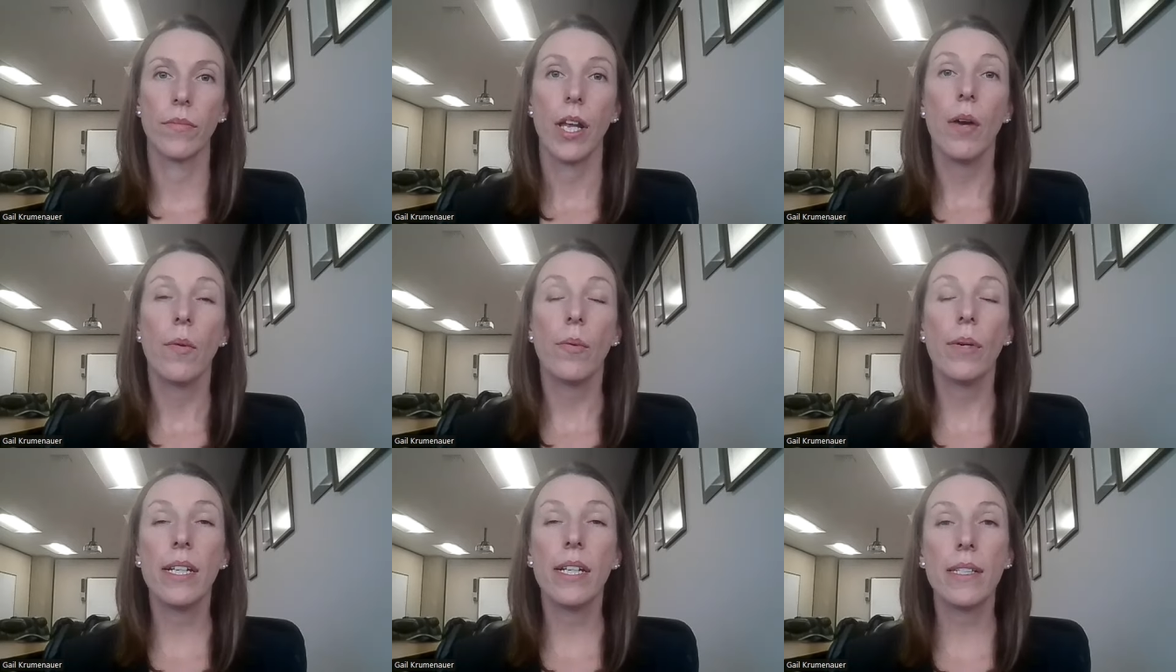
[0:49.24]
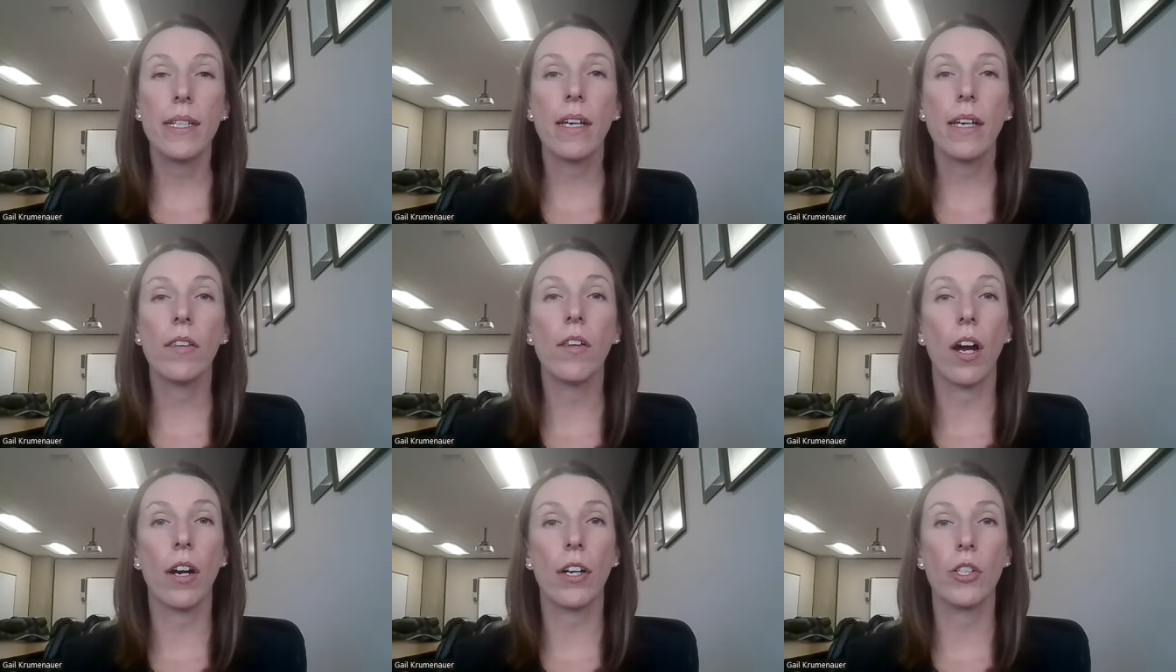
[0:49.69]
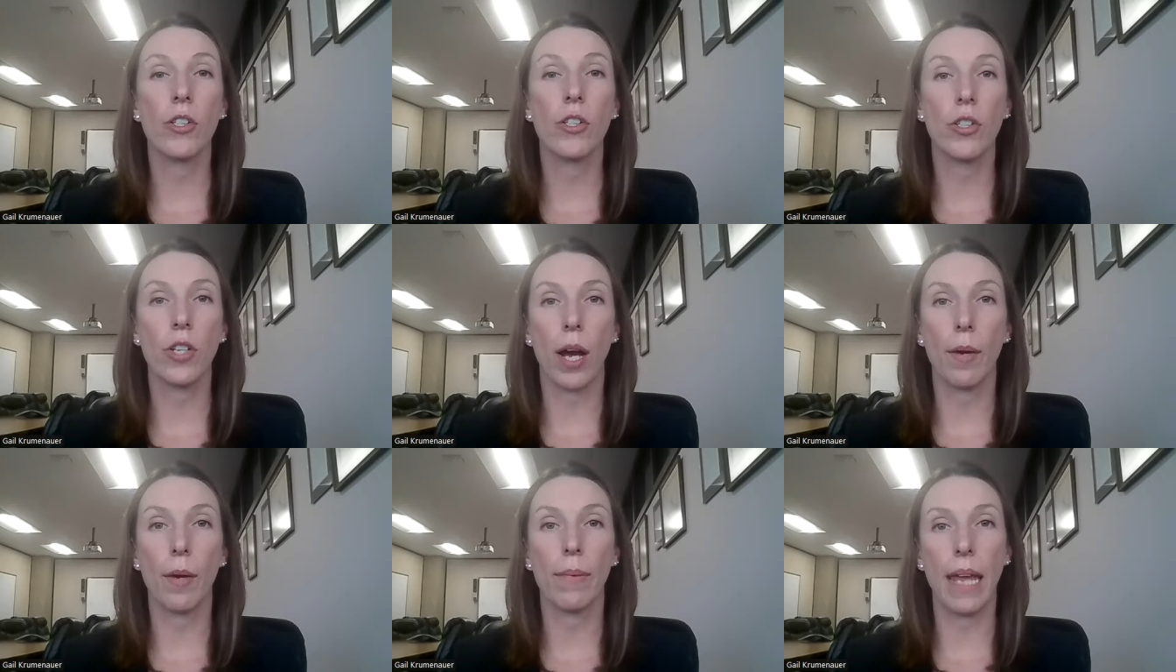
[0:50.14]
We did see a large
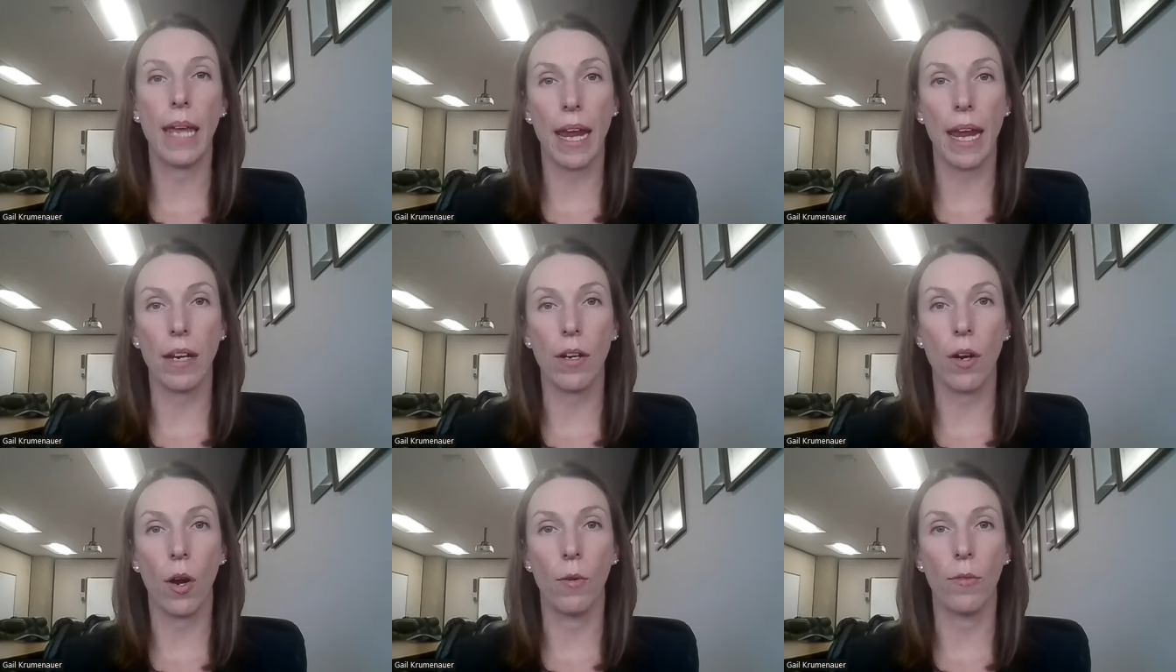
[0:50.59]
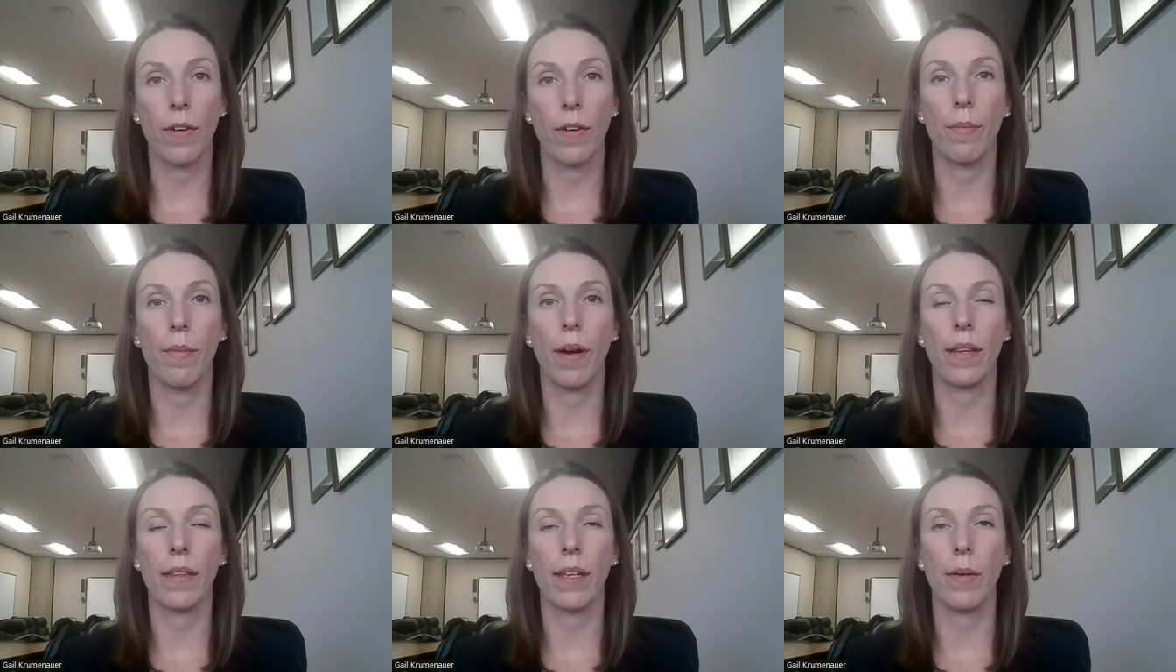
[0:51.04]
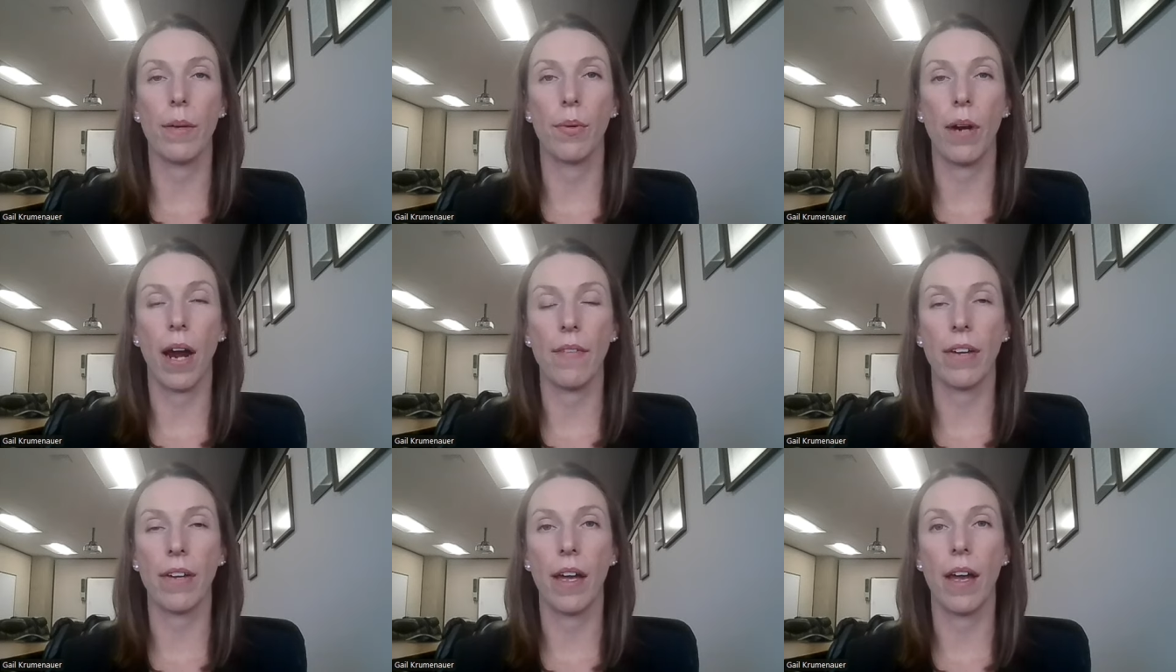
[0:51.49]
job gain over the month in
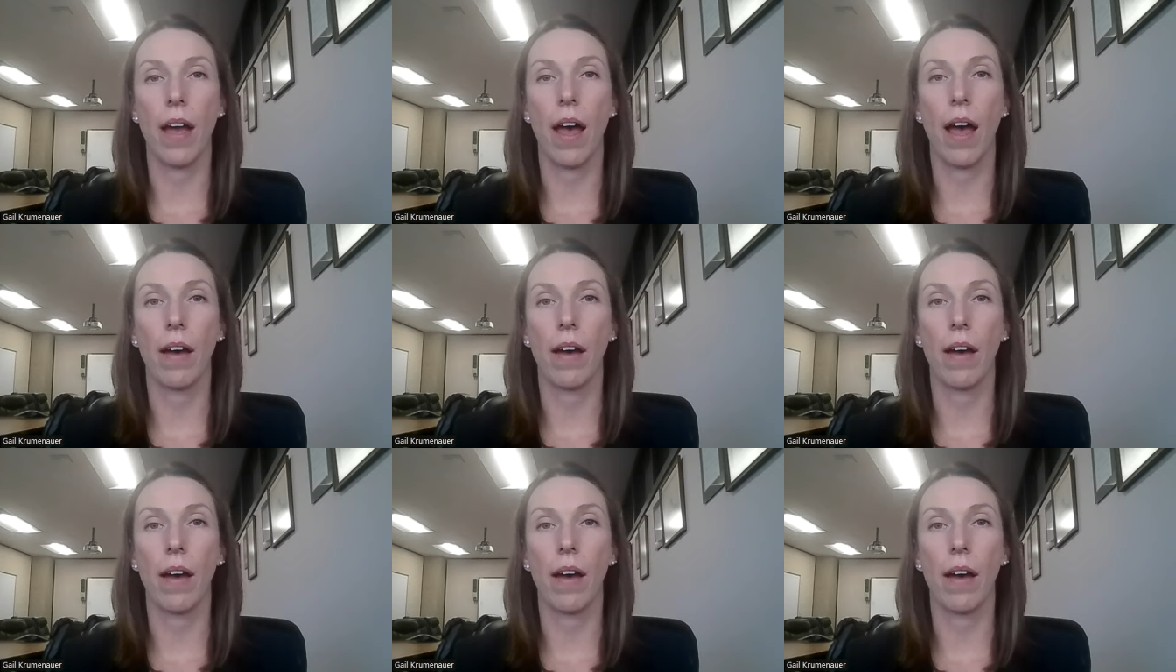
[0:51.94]
private